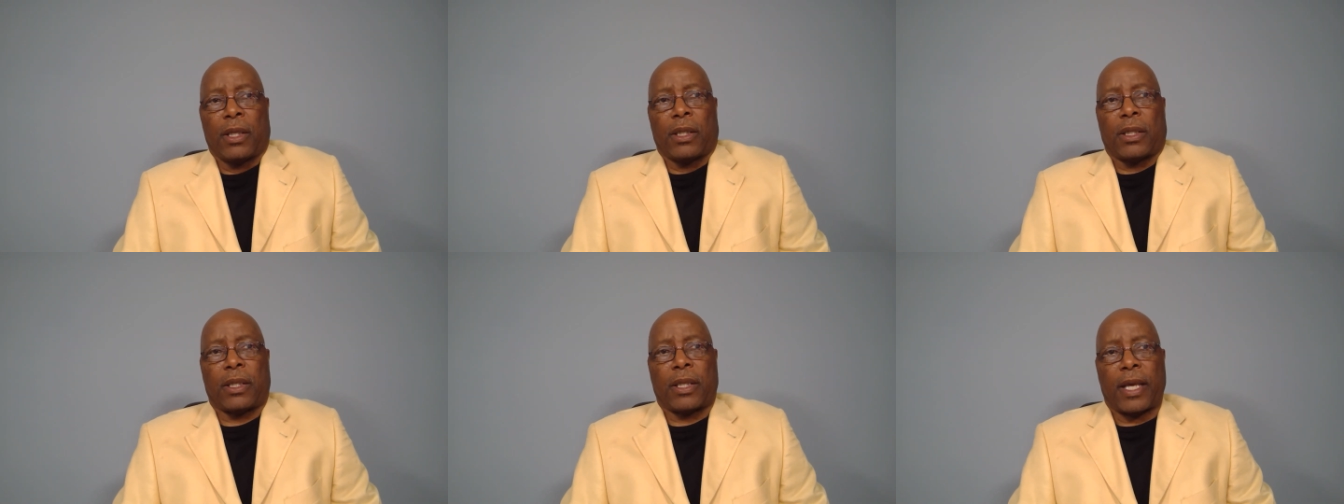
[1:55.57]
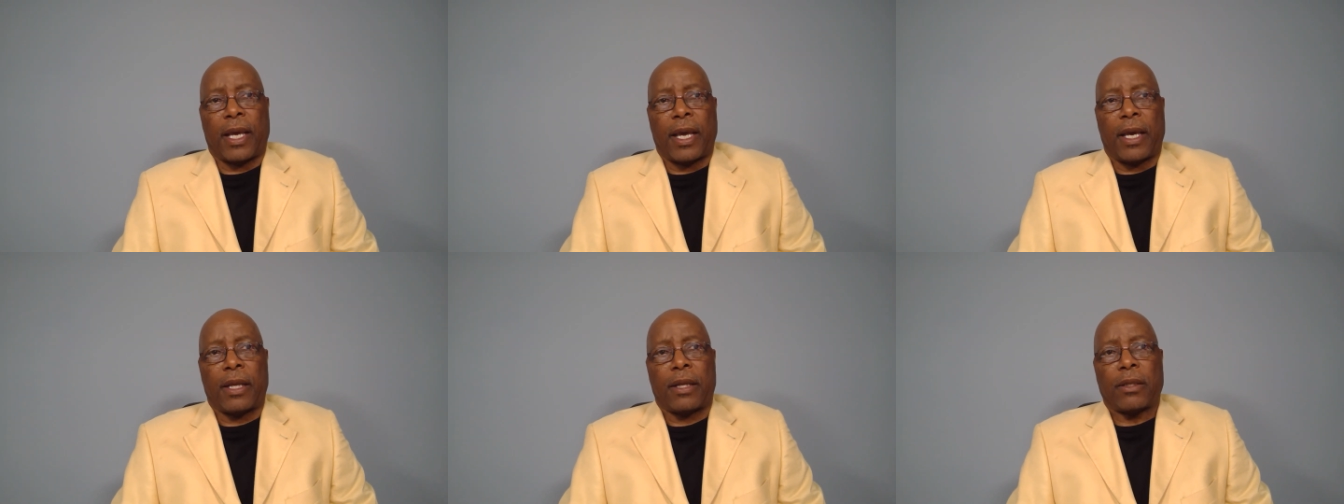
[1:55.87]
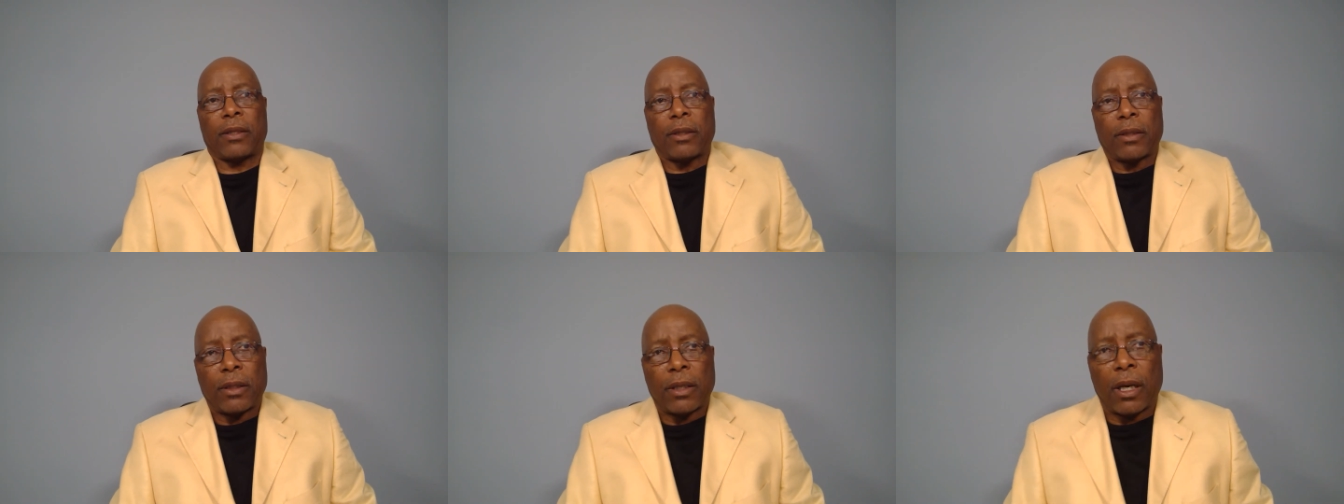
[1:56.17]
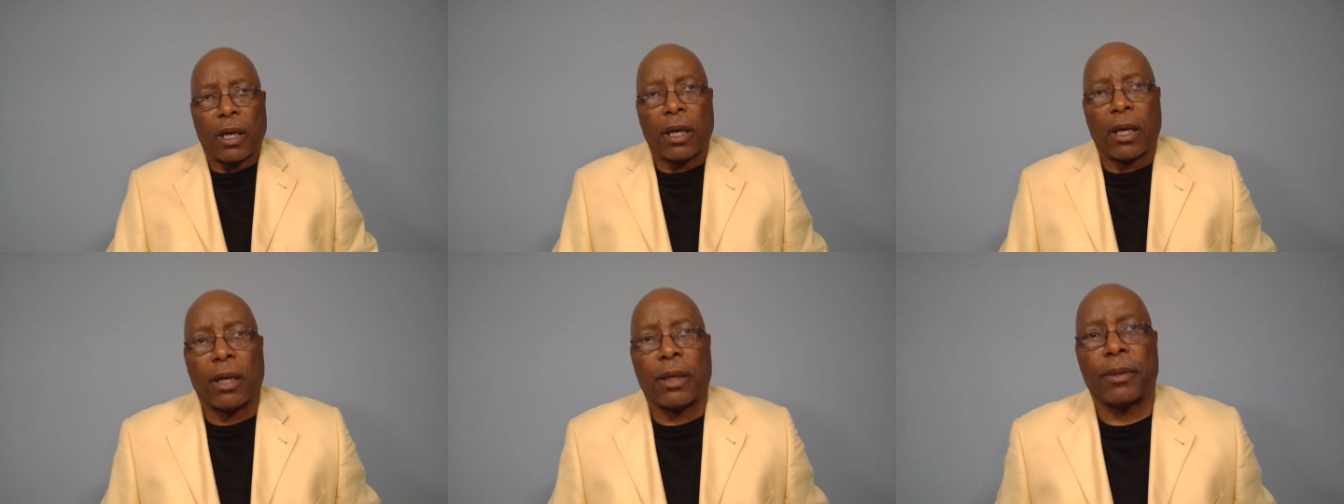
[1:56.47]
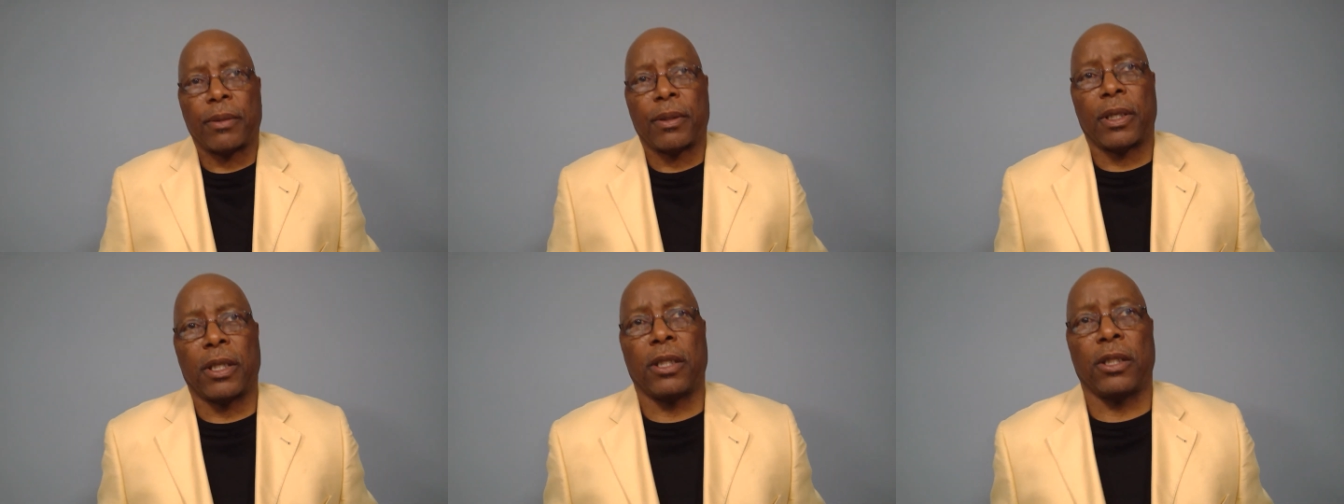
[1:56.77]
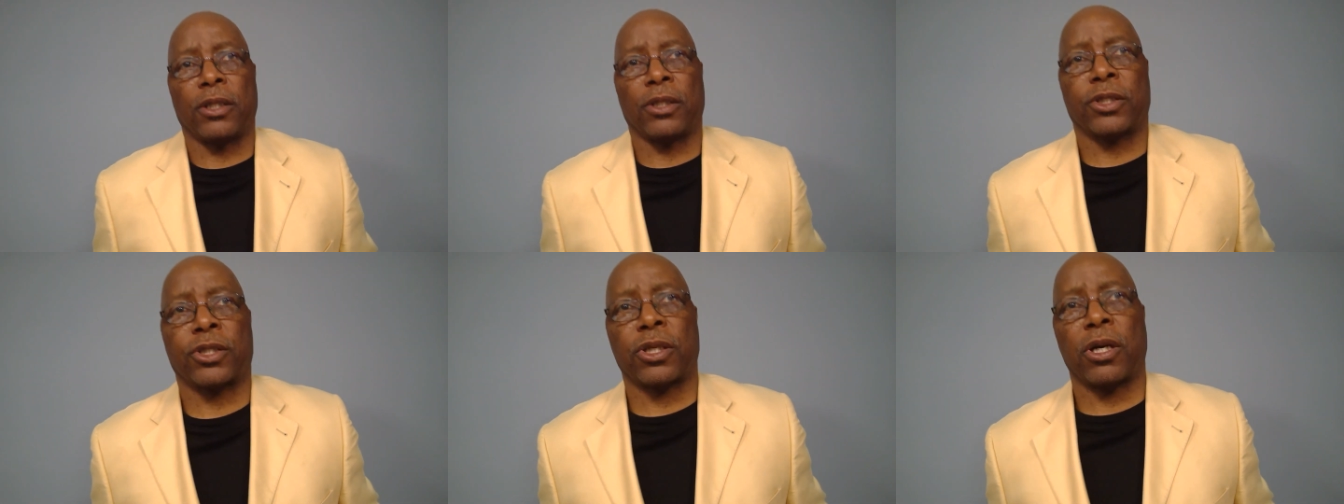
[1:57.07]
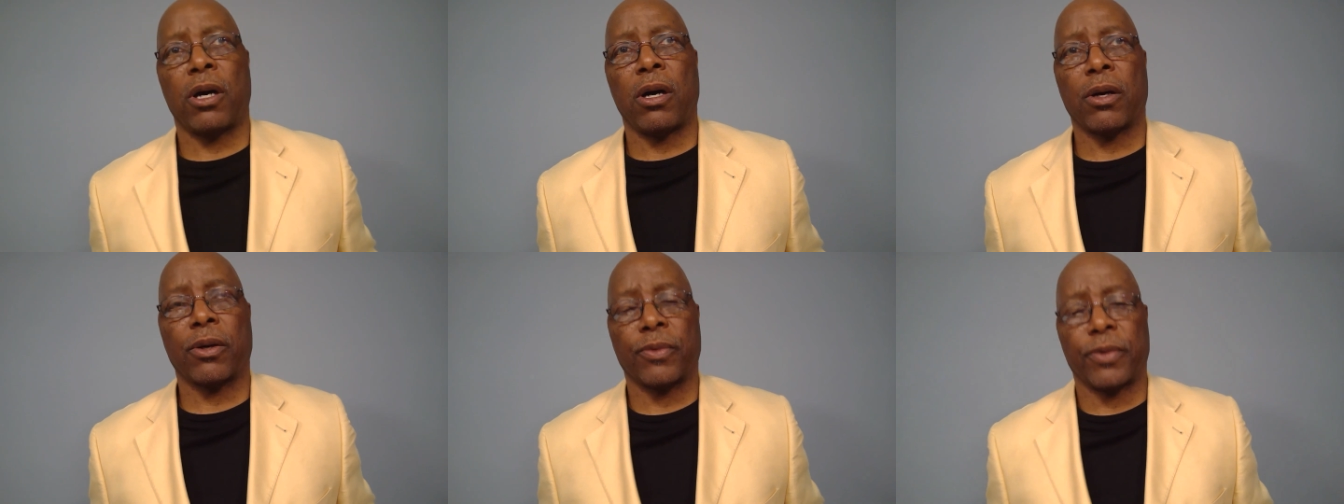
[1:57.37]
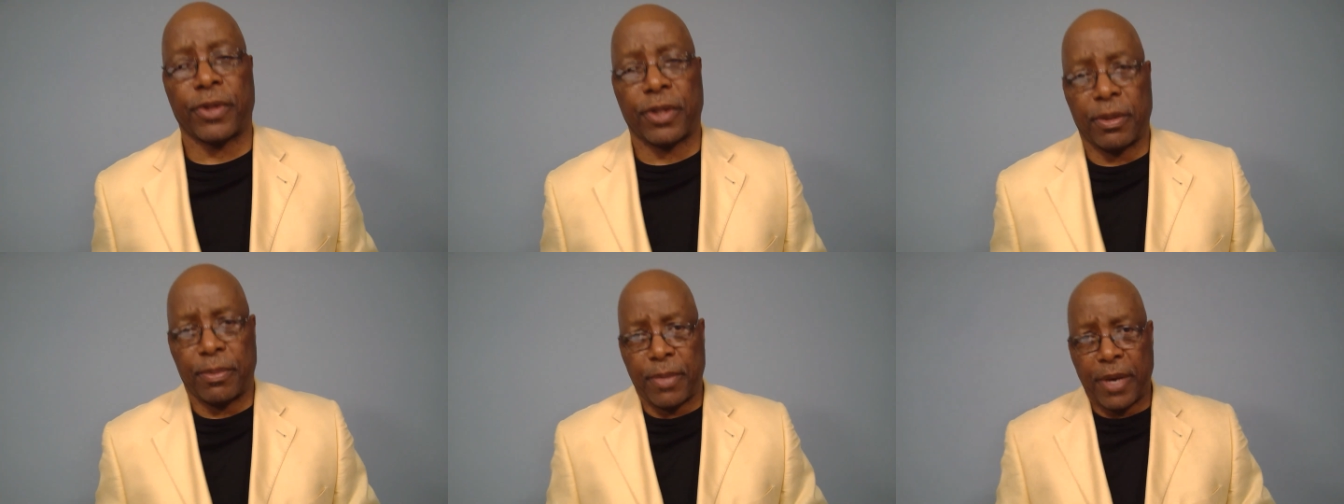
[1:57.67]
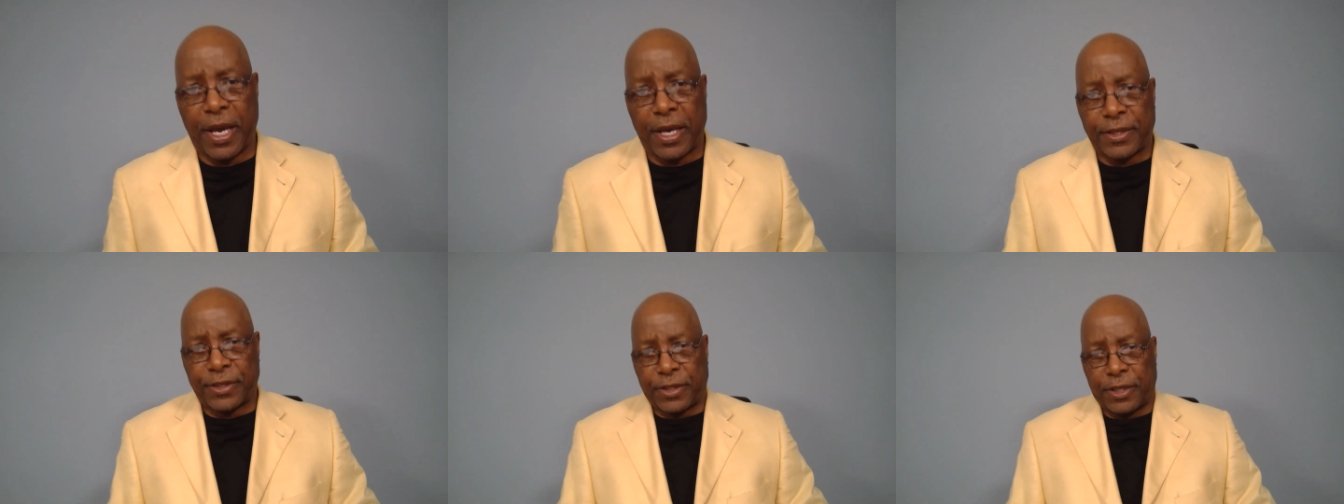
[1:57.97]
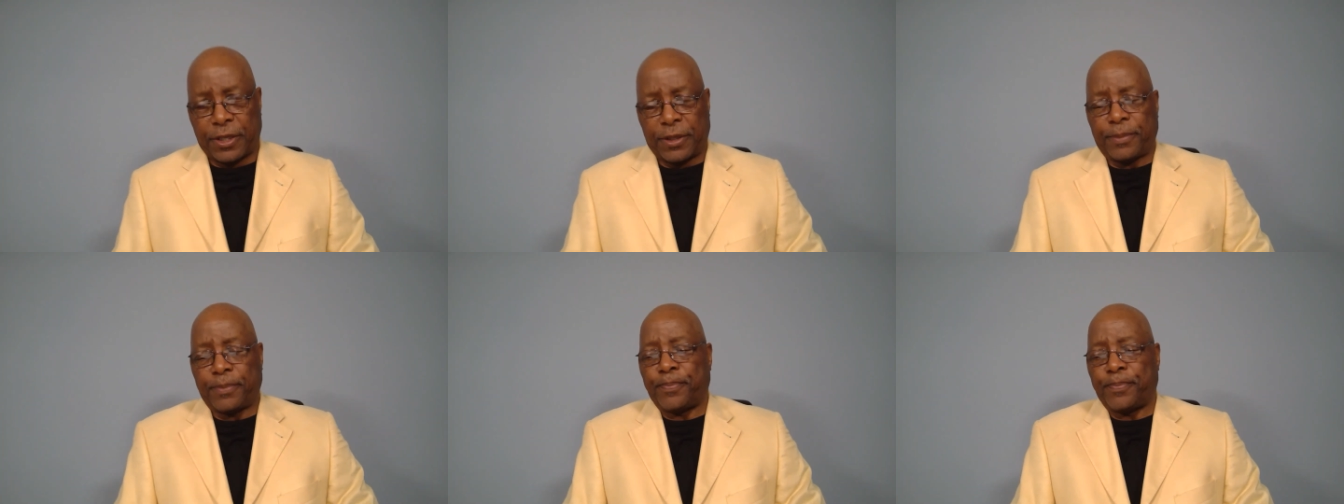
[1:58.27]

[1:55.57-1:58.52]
that uh, a little talk with the Master.